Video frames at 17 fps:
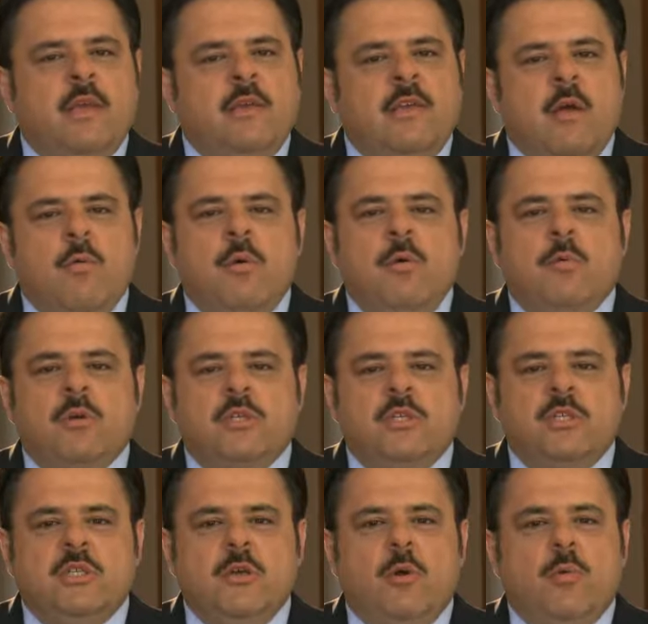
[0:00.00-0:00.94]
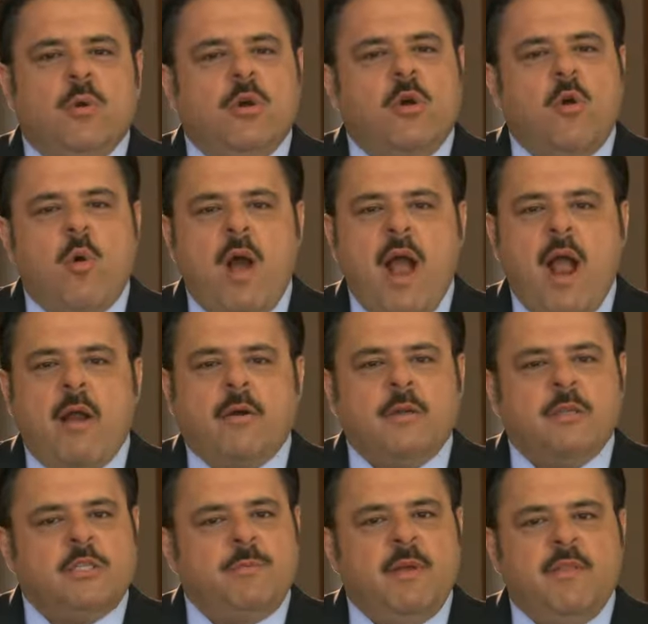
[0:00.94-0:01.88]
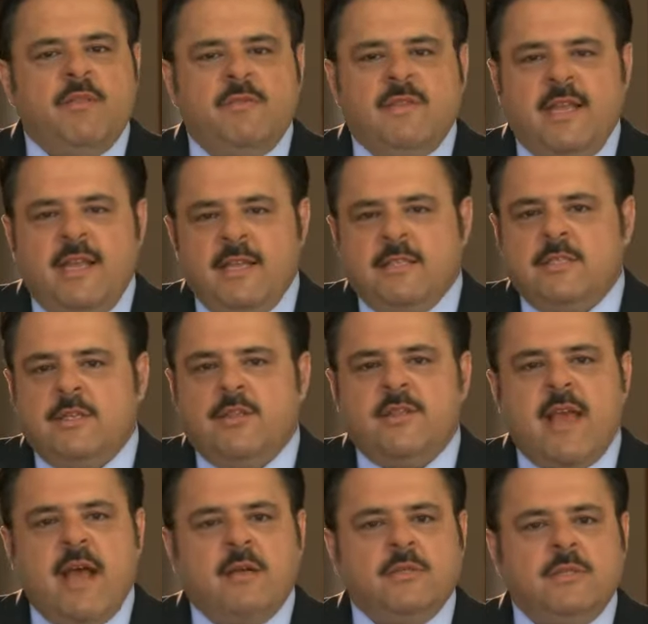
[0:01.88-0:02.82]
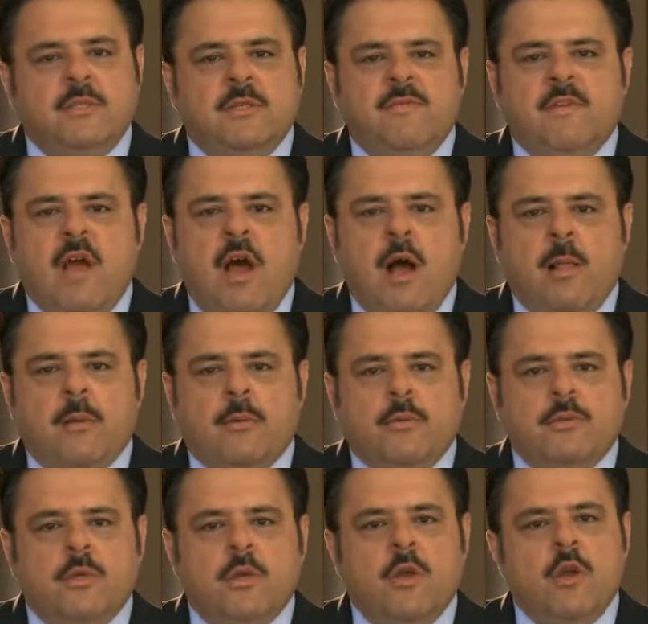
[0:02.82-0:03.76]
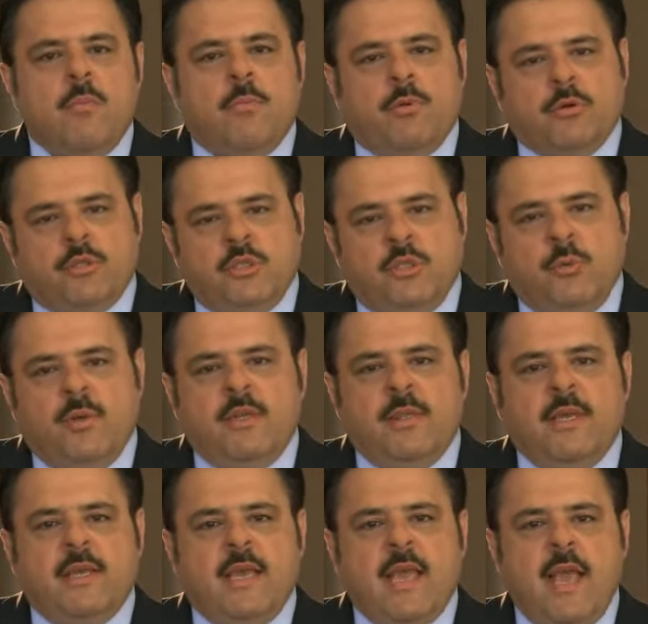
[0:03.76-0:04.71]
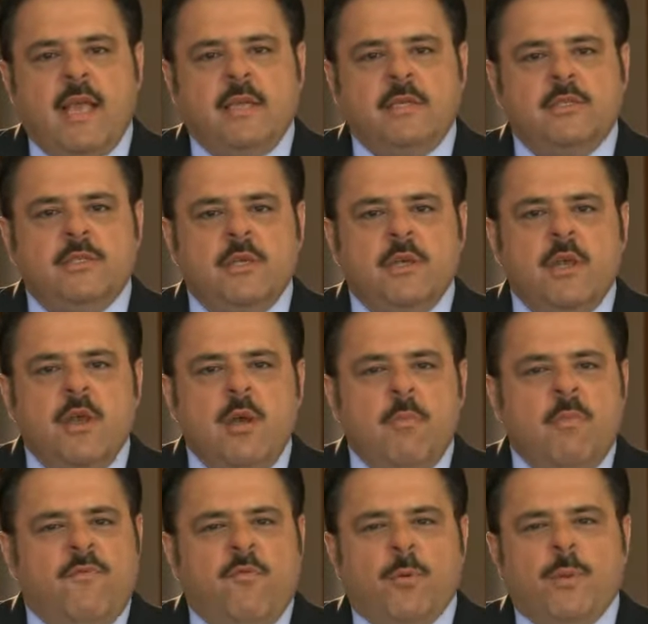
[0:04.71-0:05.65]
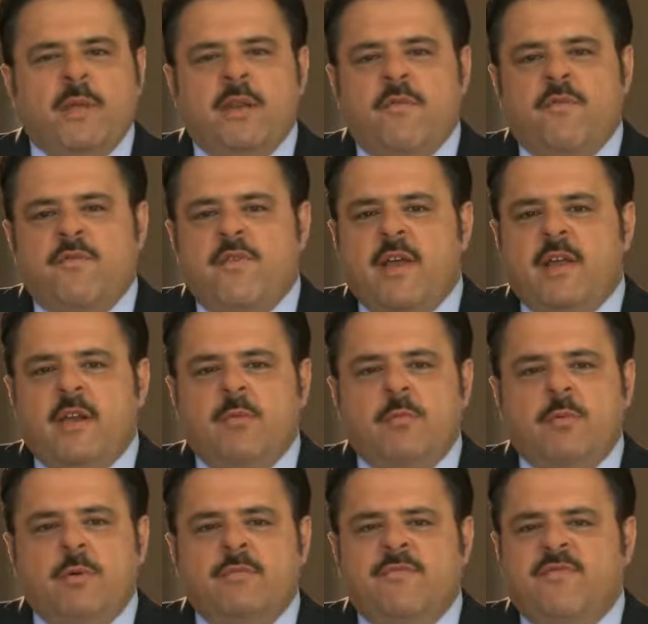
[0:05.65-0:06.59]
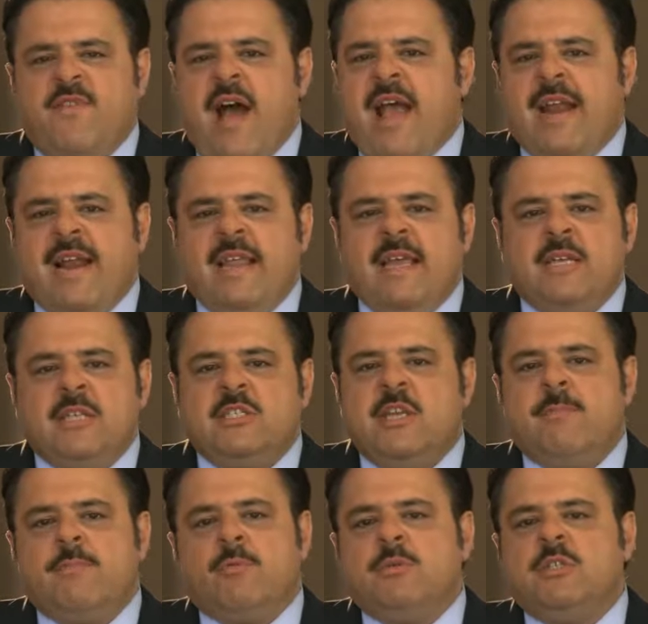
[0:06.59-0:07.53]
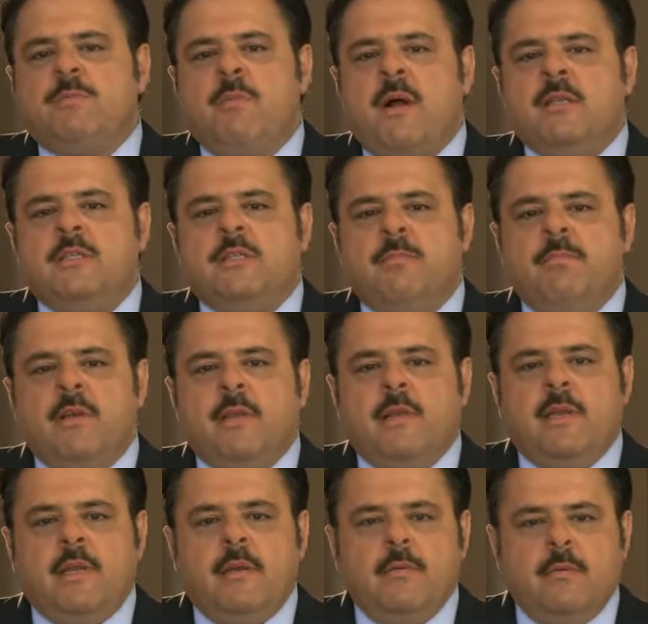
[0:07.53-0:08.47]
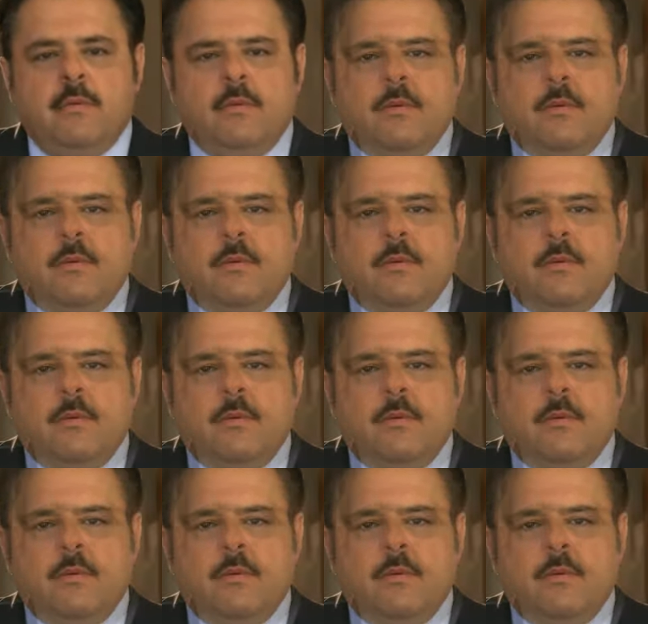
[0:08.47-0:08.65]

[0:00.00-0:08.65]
yet we were still required to spend tens of thousands of dollars pursuing the case before the defendant would finally accept responsibility.